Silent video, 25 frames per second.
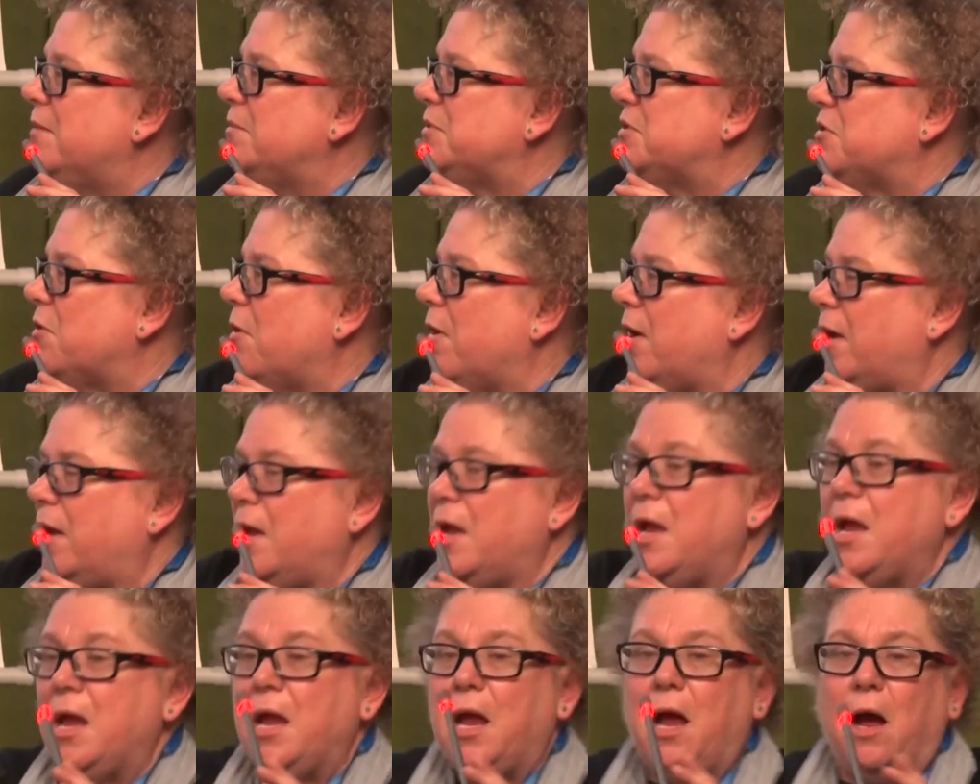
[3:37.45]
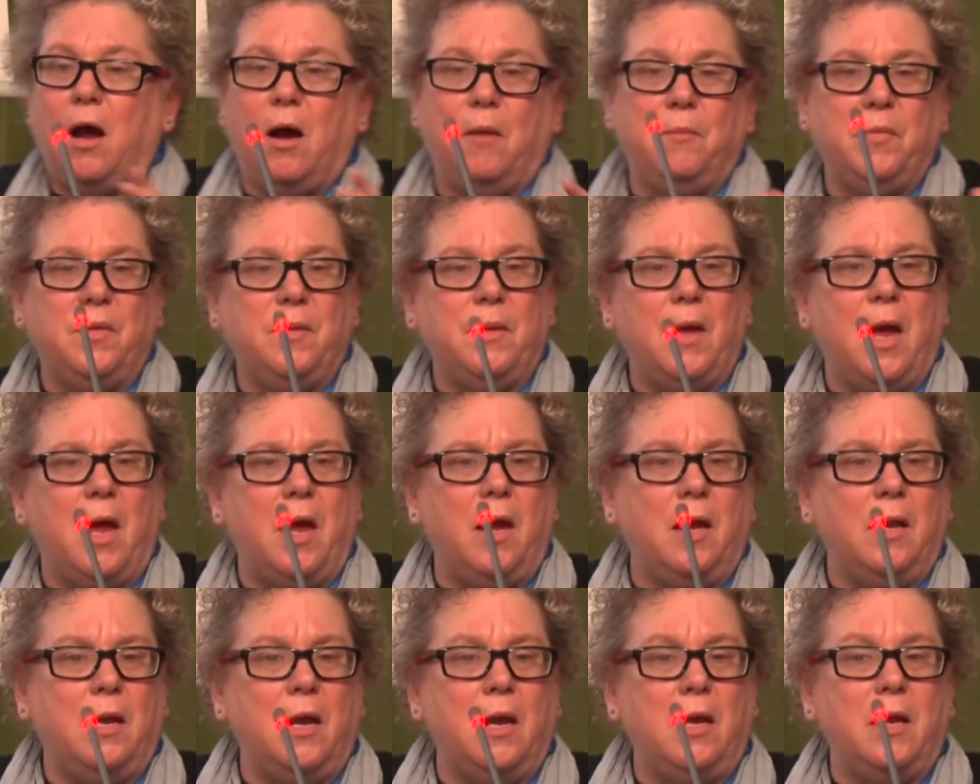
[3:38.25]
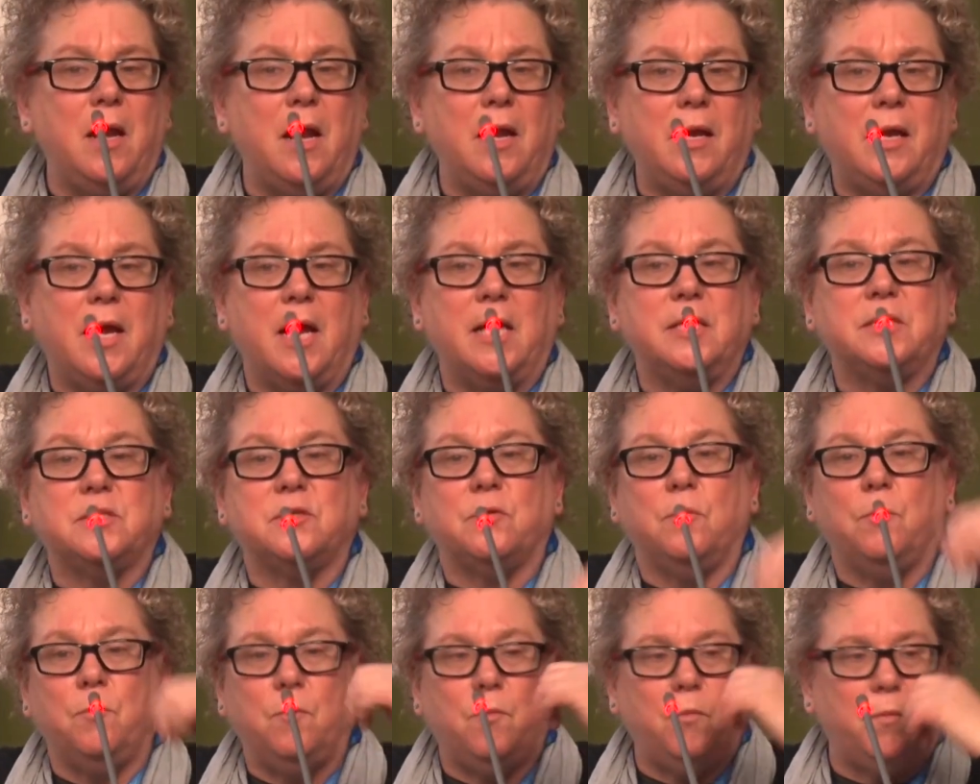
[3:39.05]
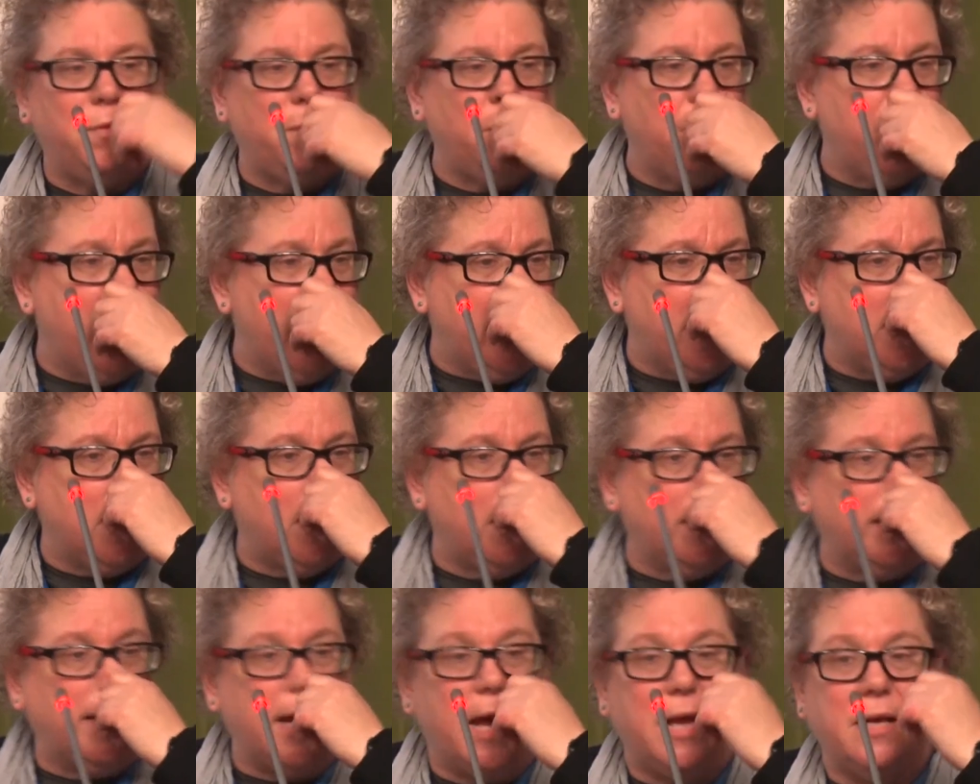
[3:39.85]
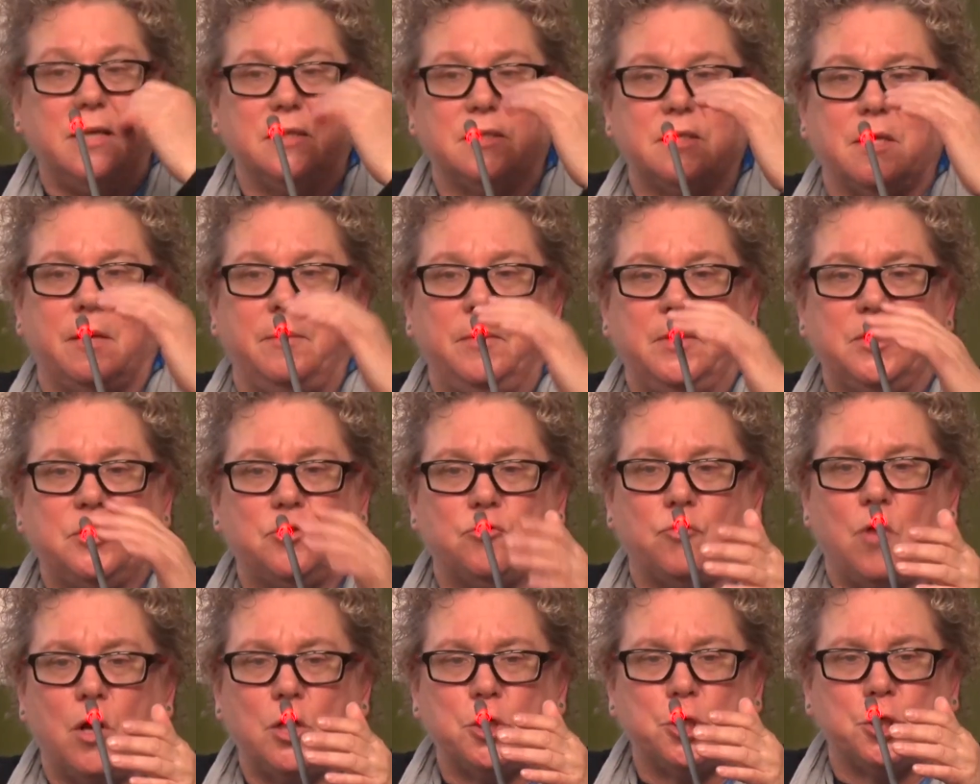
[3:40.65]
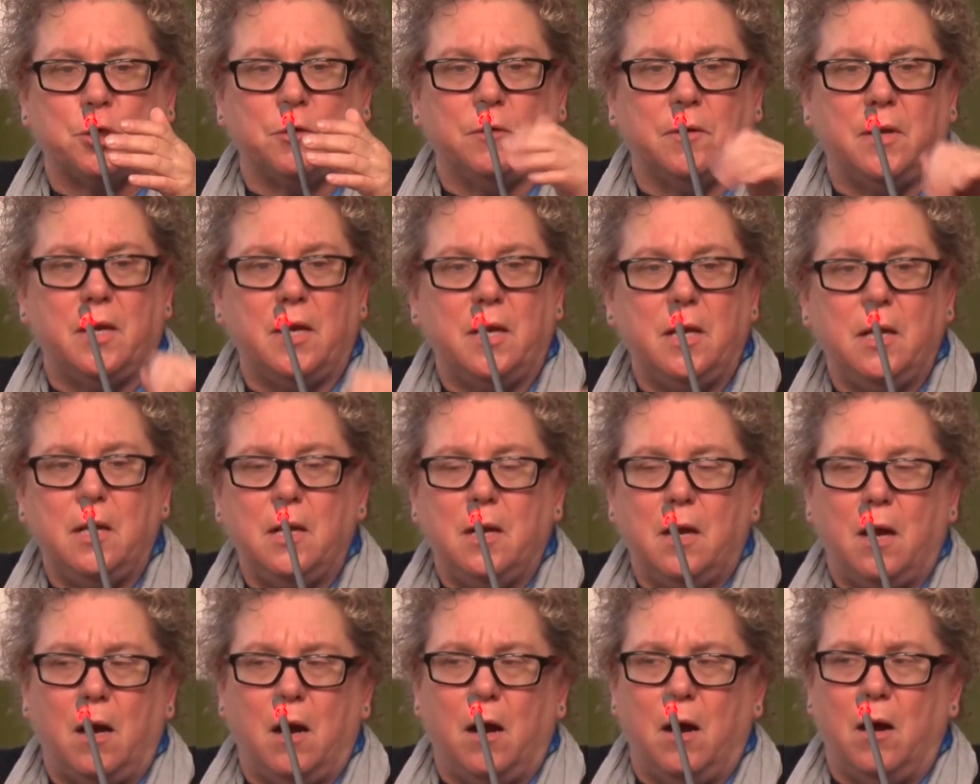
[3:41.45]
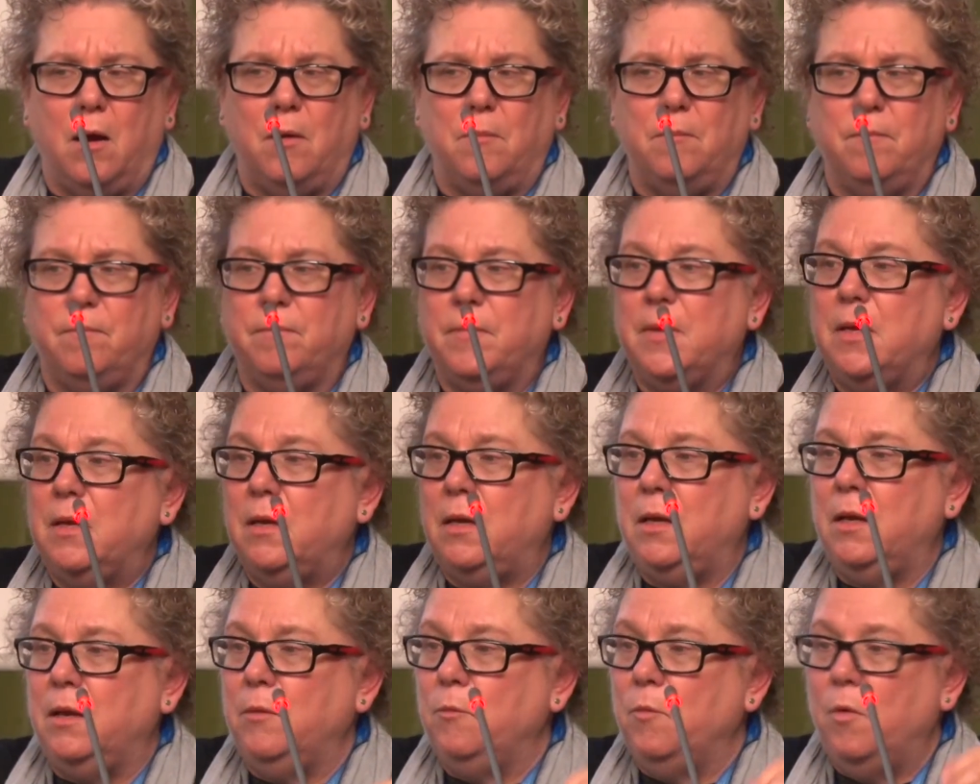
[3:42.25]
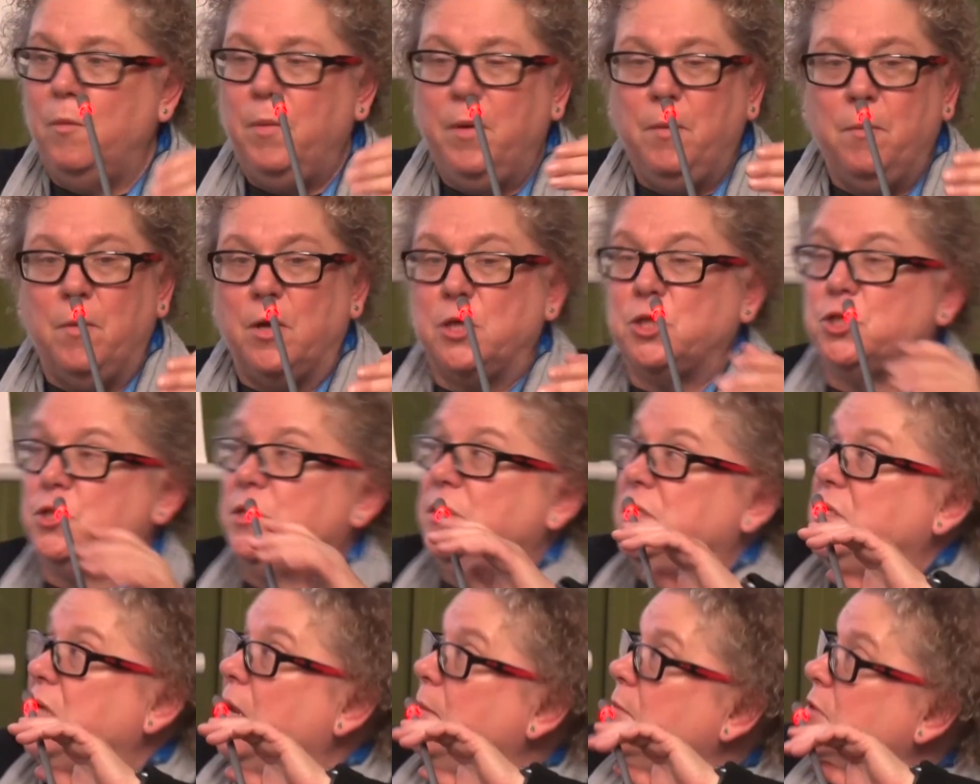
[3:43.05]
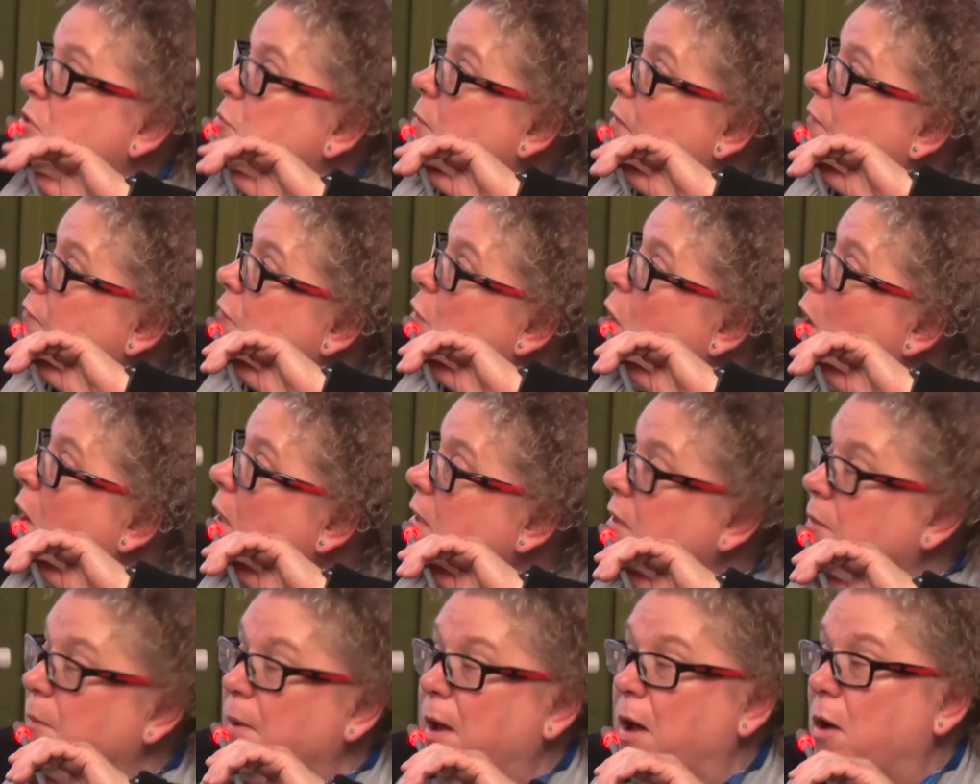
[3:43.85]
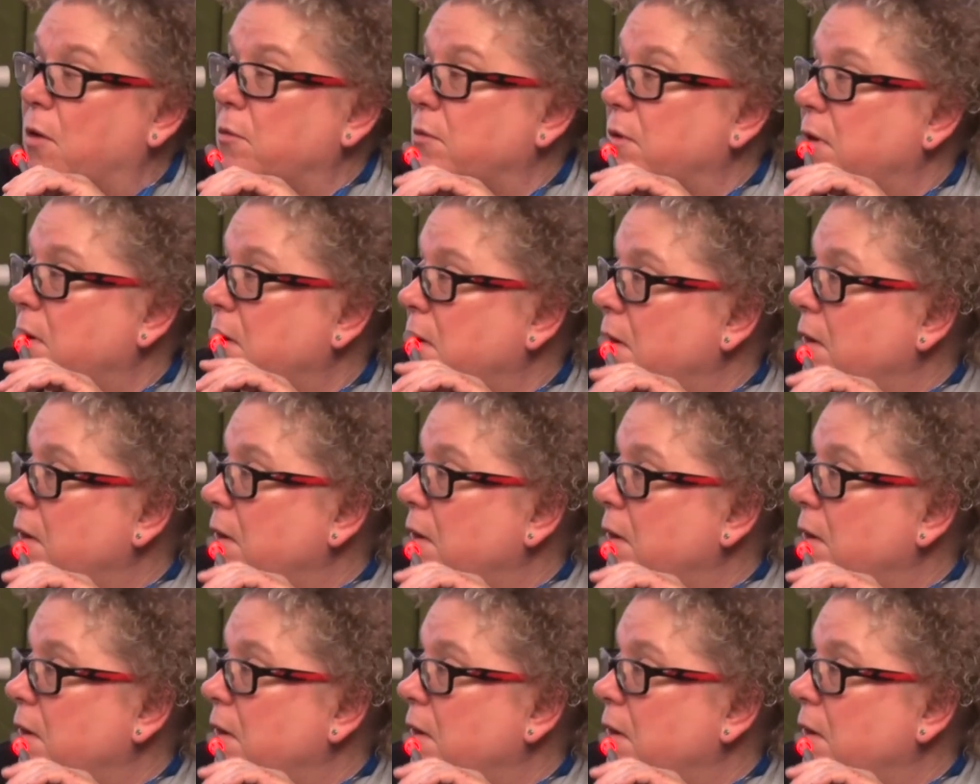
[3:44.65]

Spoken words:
I'm sorry. In any case, the way, again, it's going to be structured, it will be much the same as we've talked about.